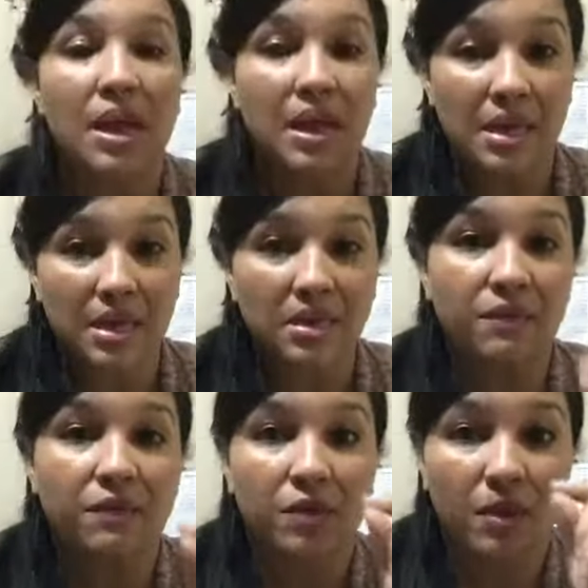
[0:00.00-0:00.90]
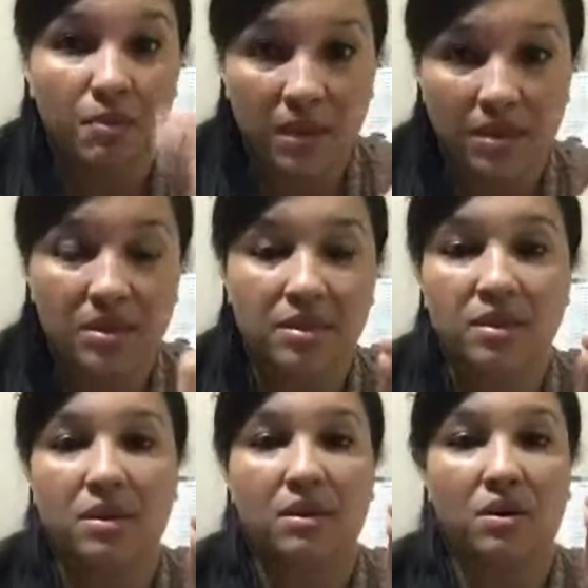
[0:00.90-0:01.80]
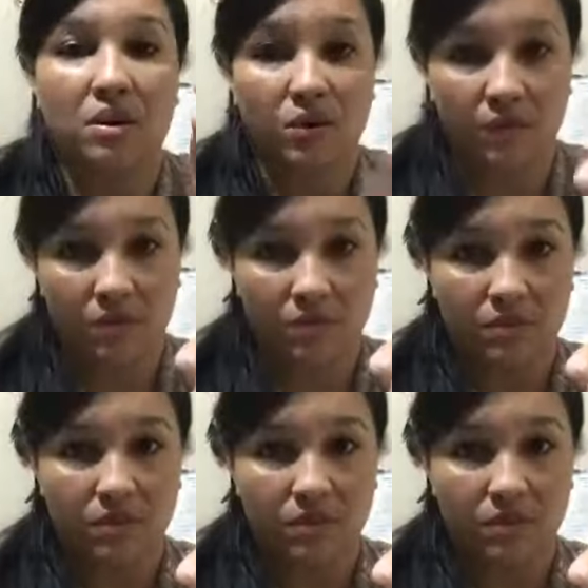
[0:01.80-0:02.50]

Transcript: it is for the best of you,